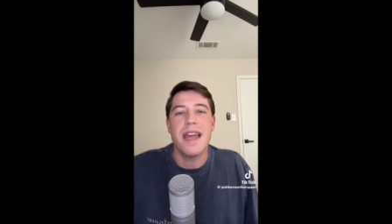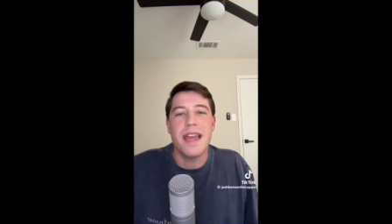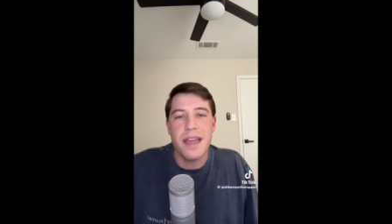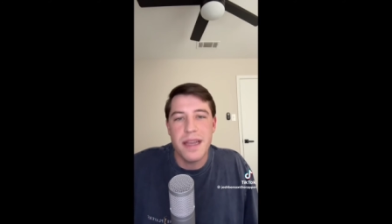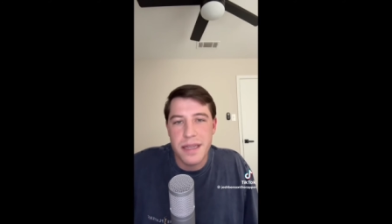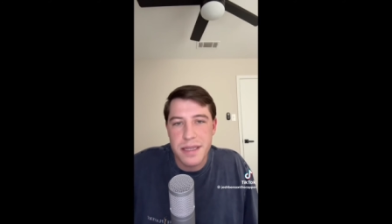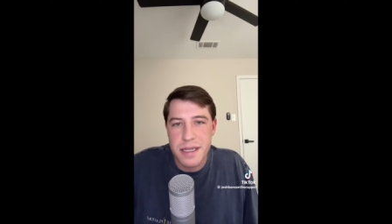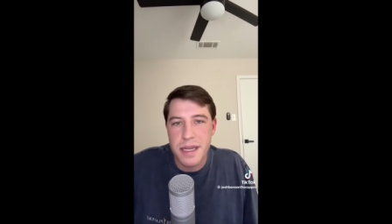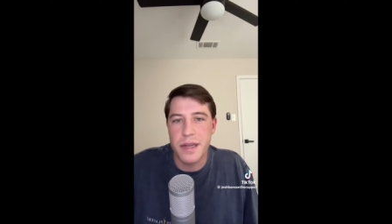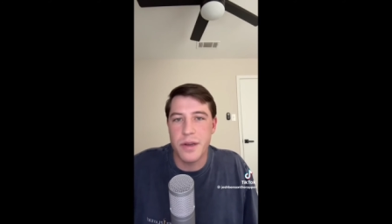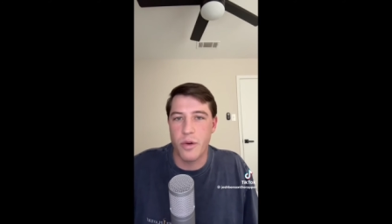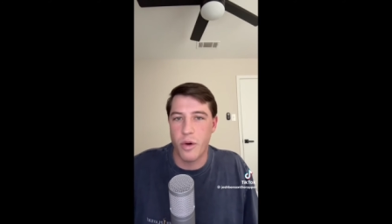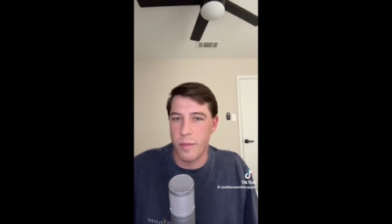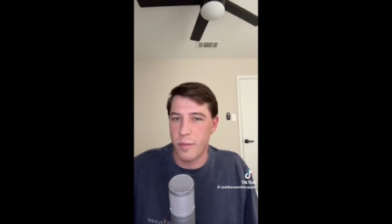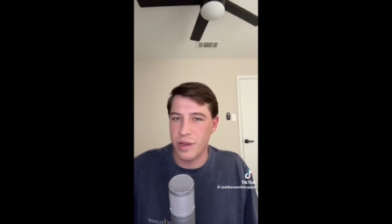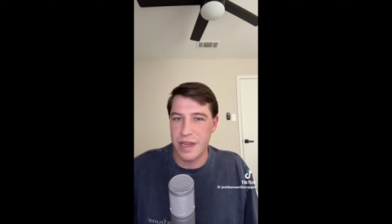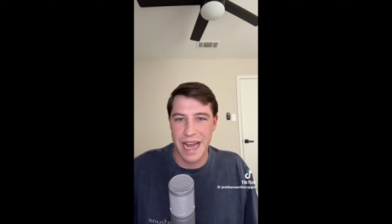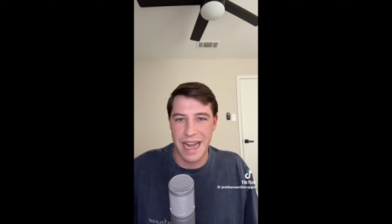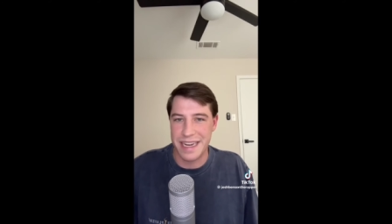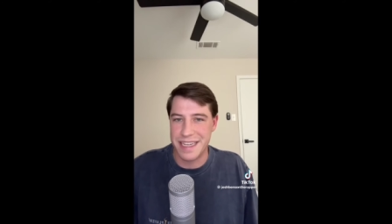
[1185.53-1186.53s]
isn't
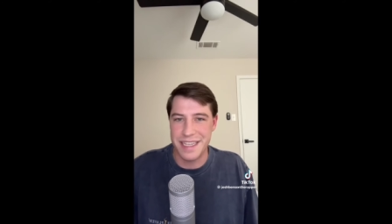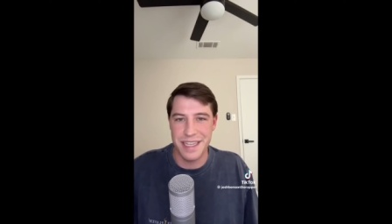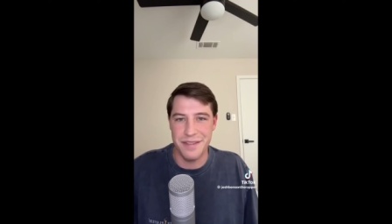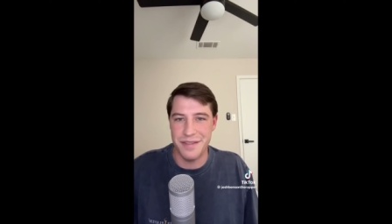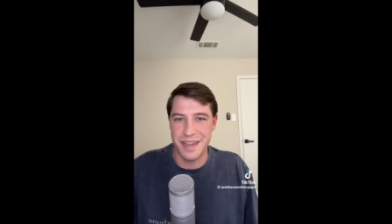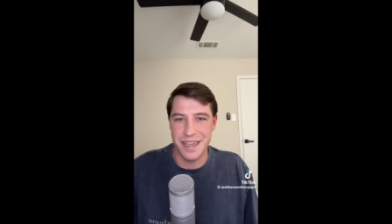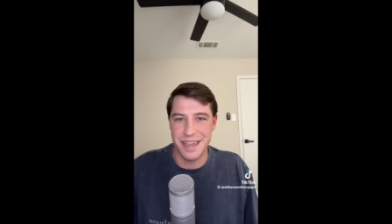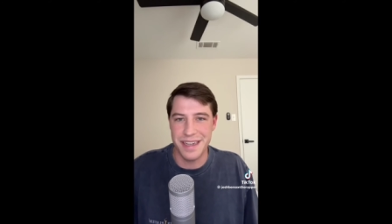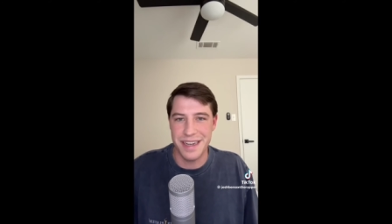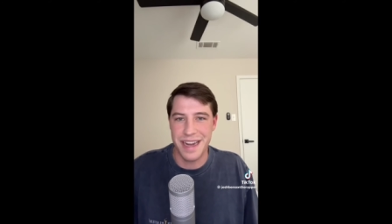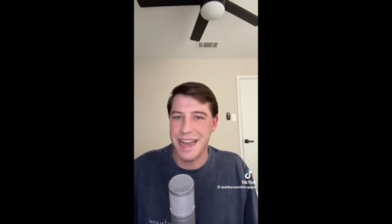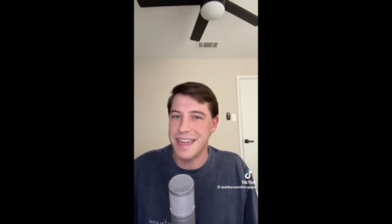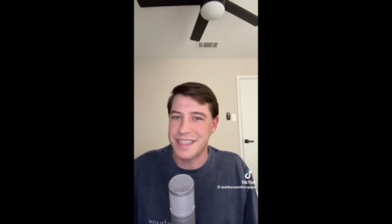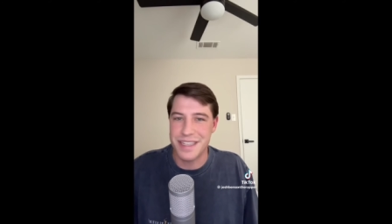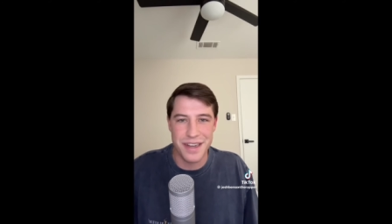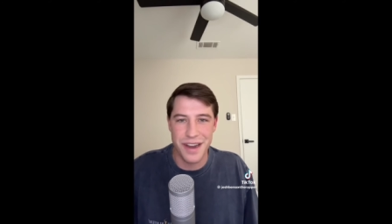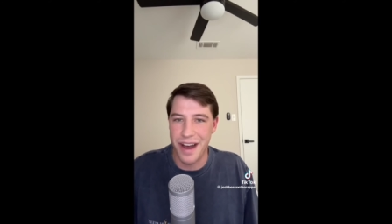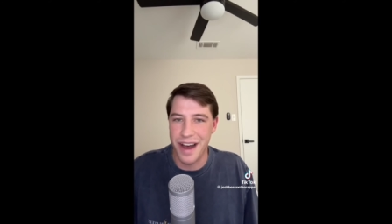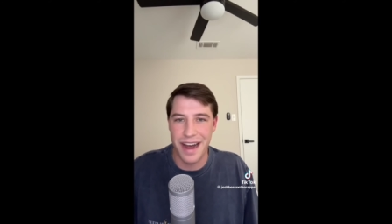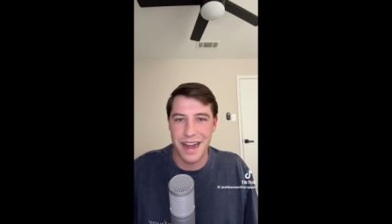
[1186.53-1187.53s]
normal activity. It's
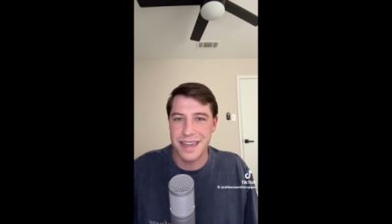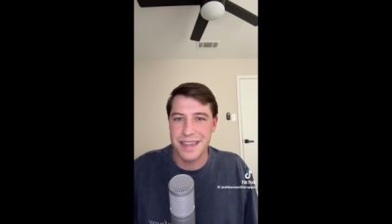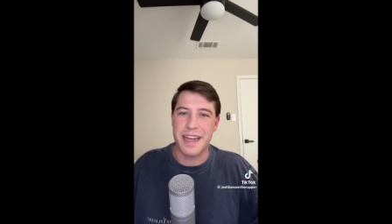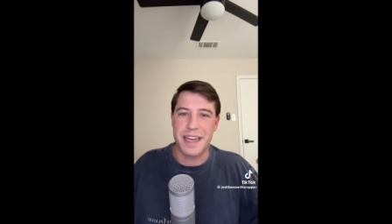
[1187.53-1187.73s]
not.